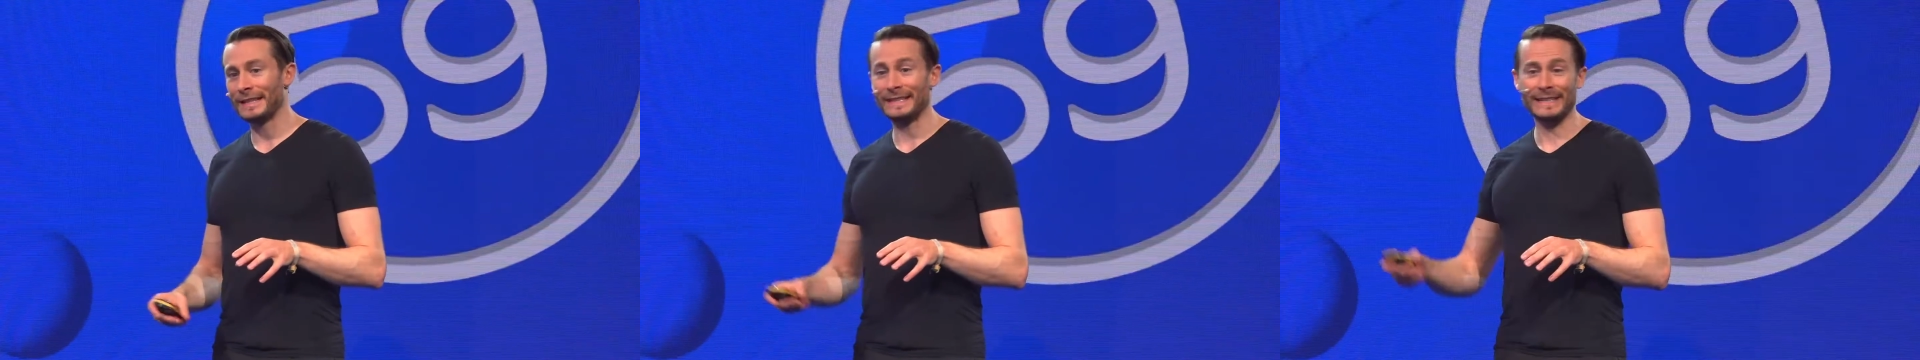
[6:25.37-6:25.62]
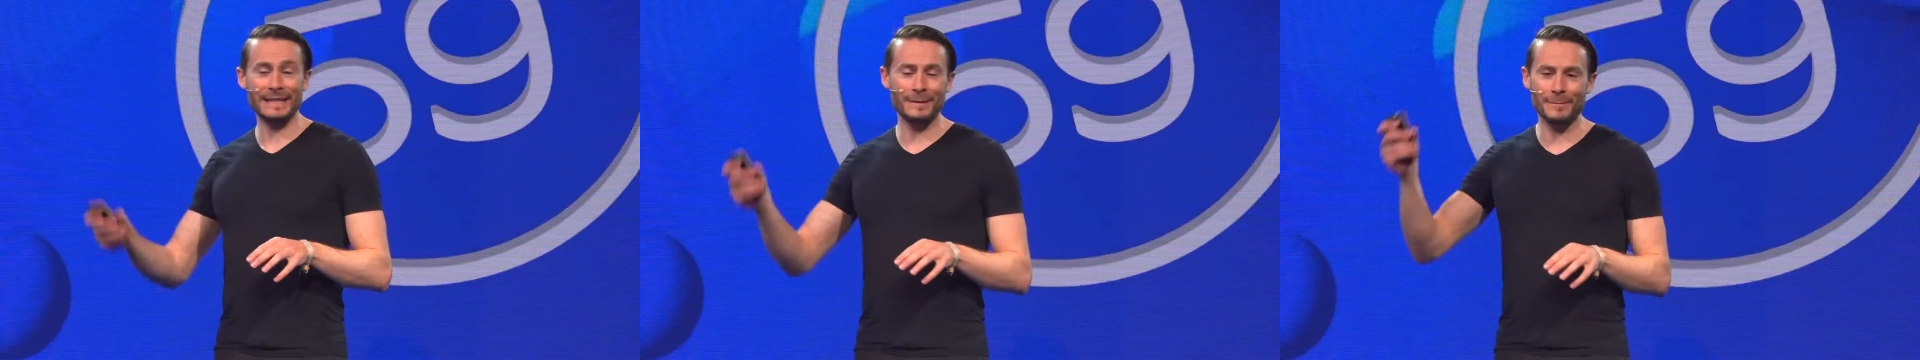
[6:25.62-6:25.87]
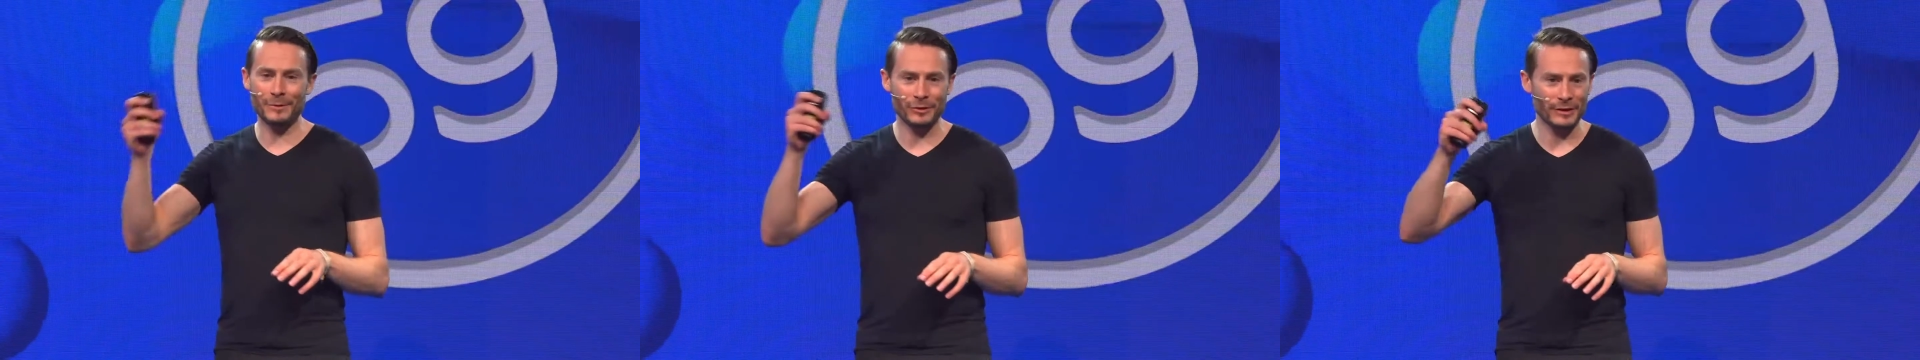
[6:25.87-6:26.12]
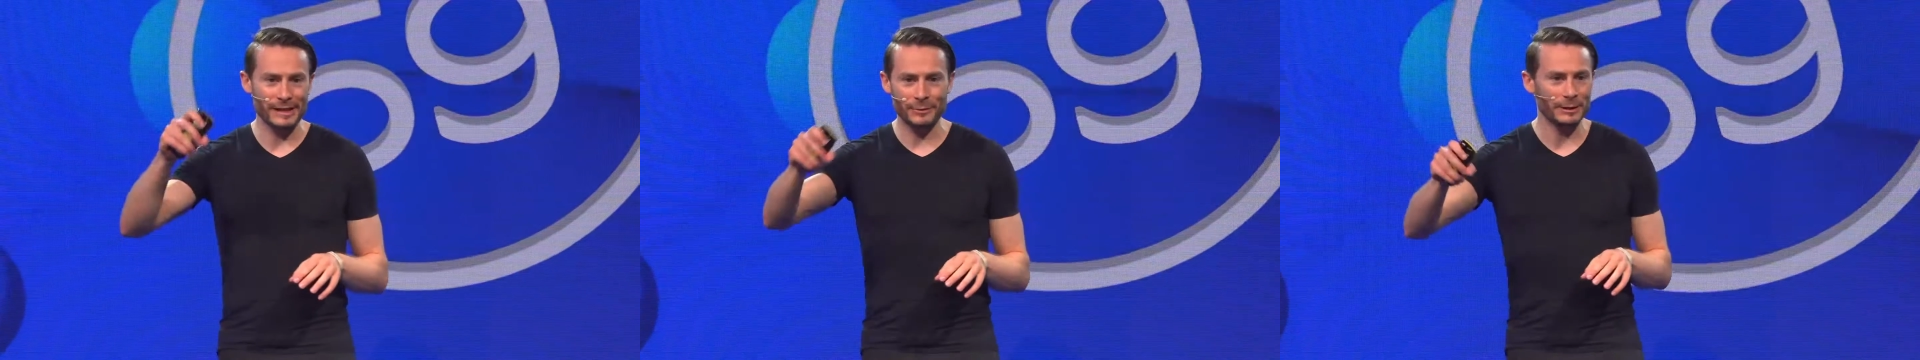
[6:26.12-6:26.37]
The teams
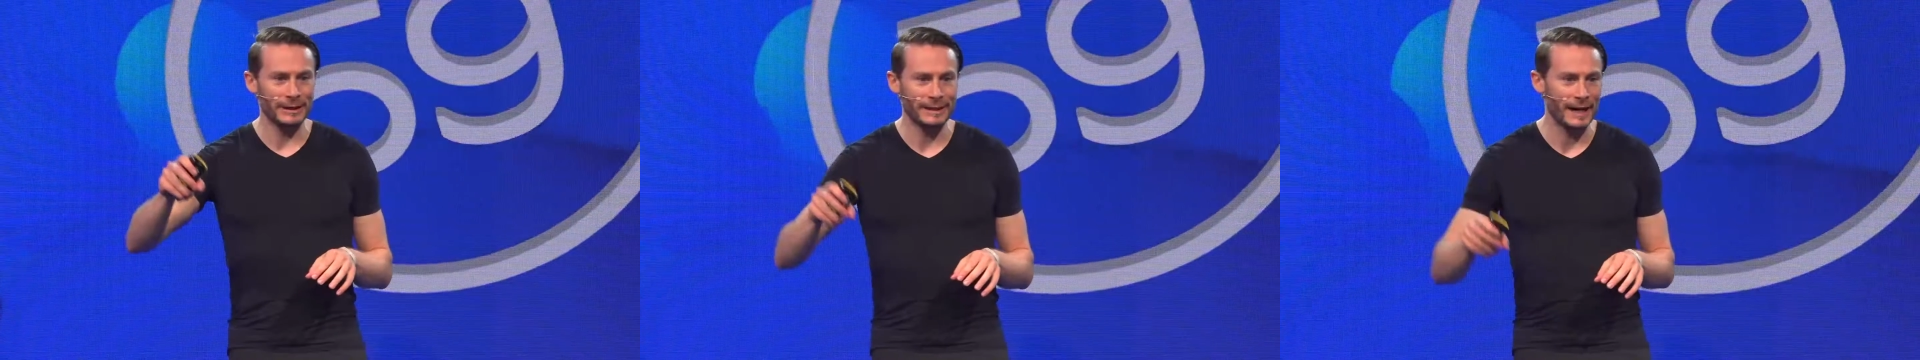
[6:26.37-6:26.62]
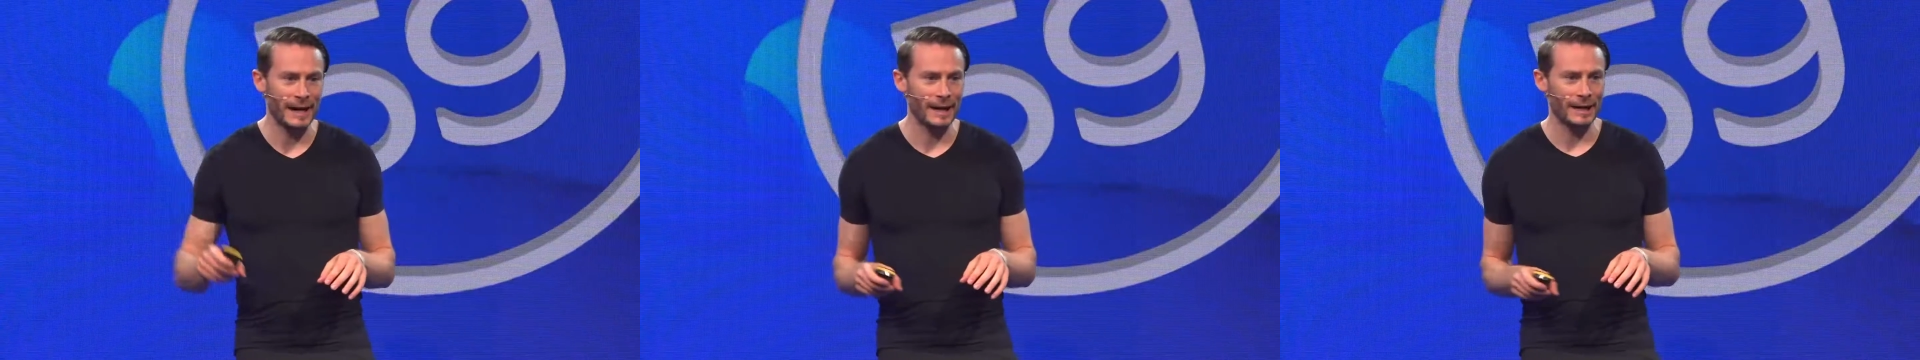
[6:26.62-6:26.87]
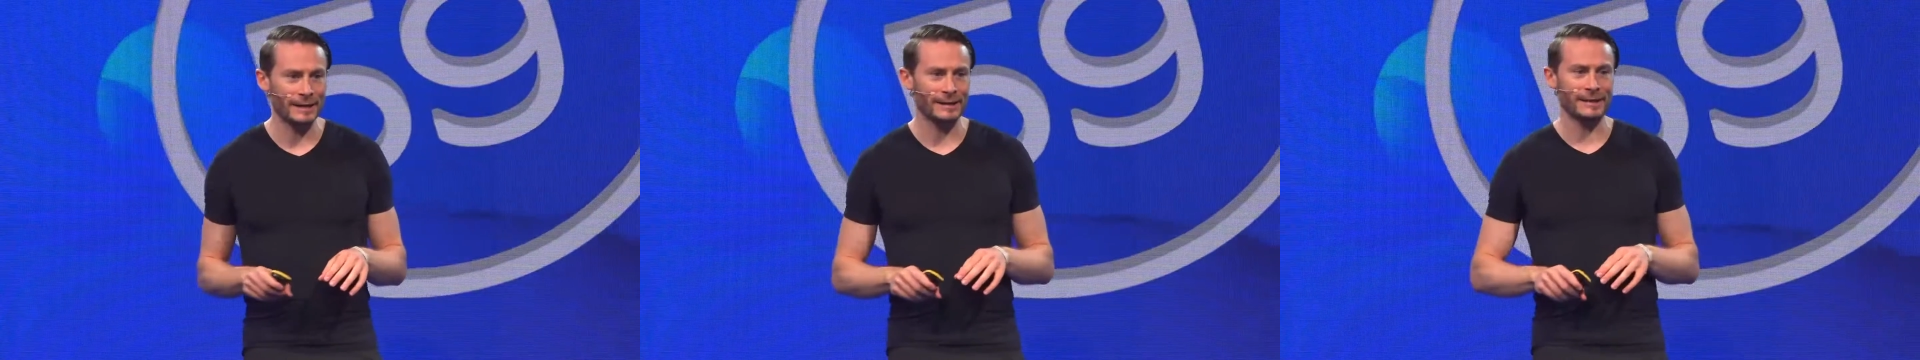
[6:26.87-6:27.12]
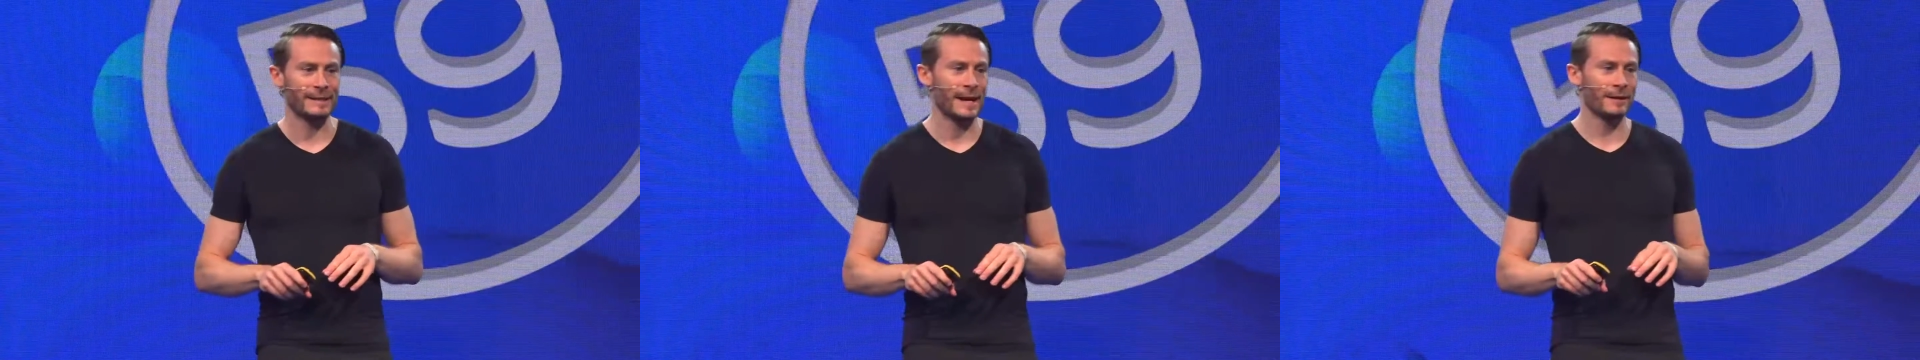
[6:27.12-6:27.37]
are equally kind
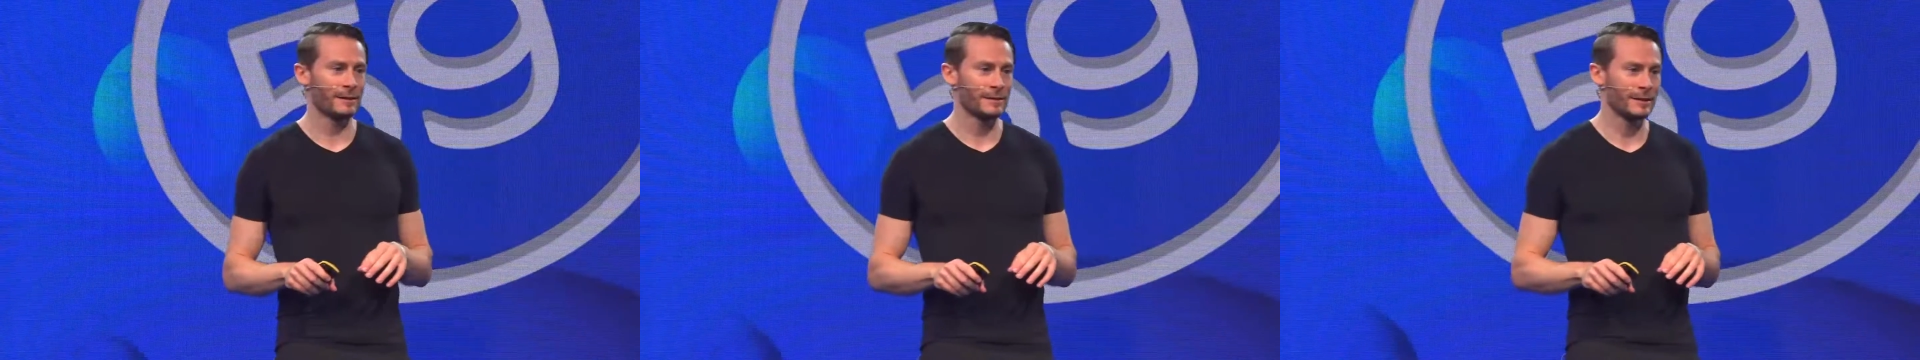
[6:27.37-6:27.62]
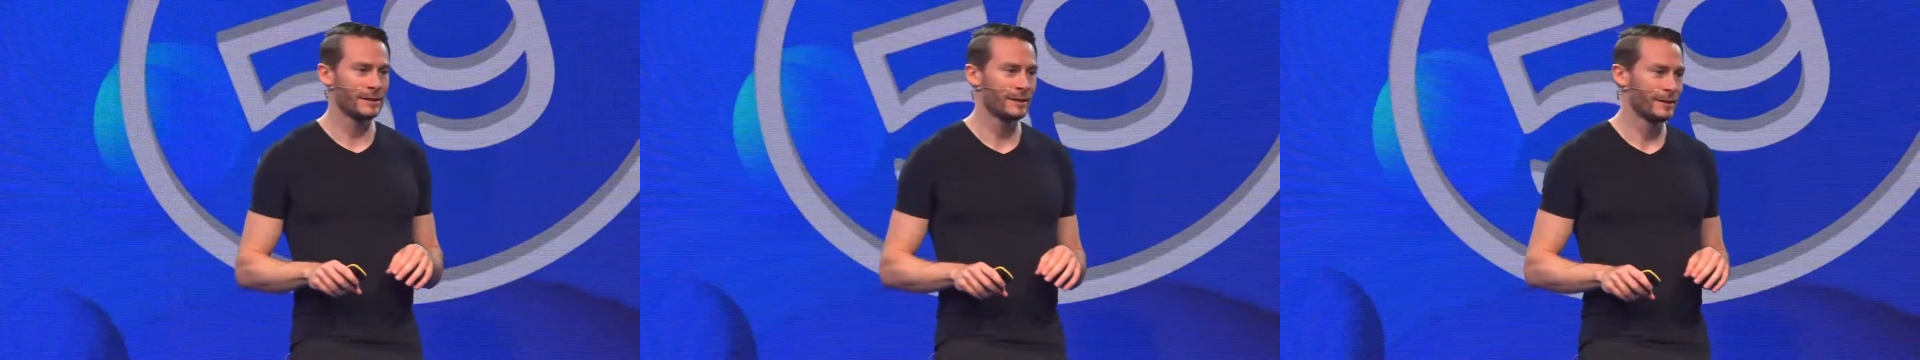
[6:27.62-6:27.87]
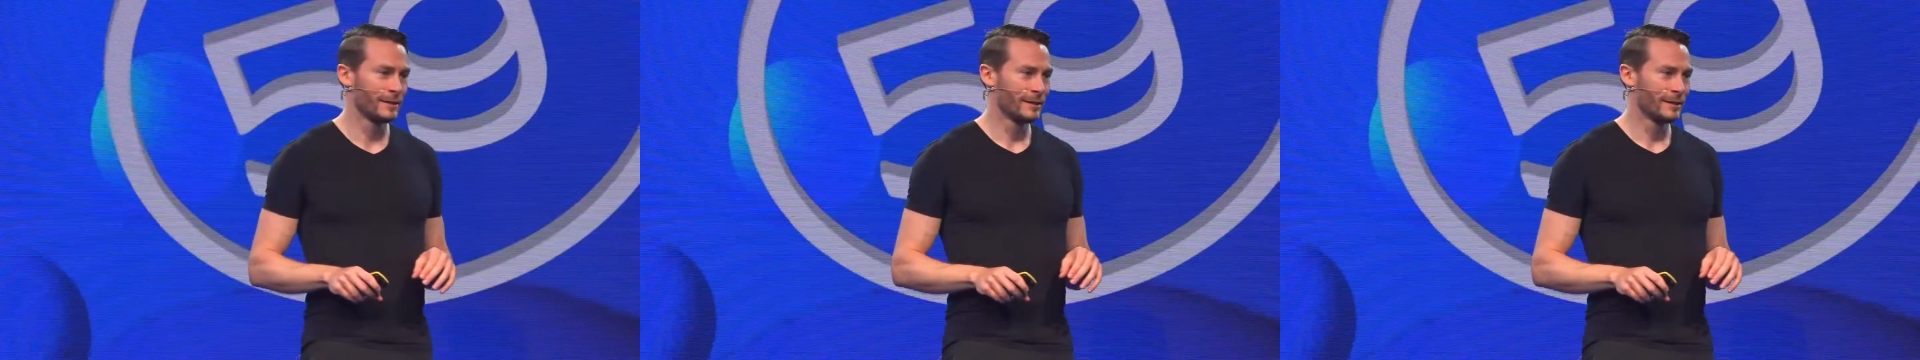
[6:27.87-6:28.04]
and talented.